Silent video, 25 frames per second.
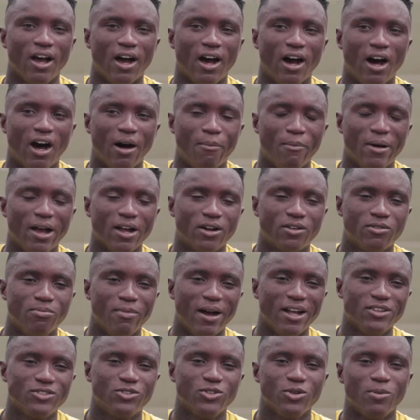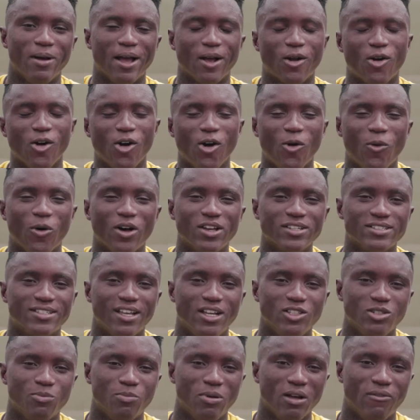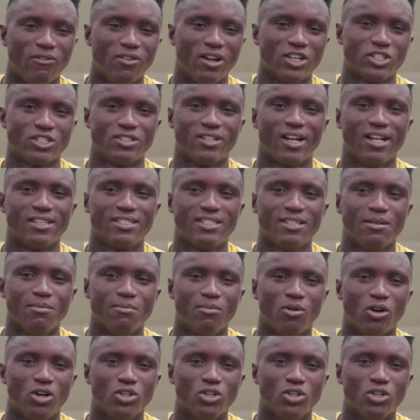My goal was then to play for national team,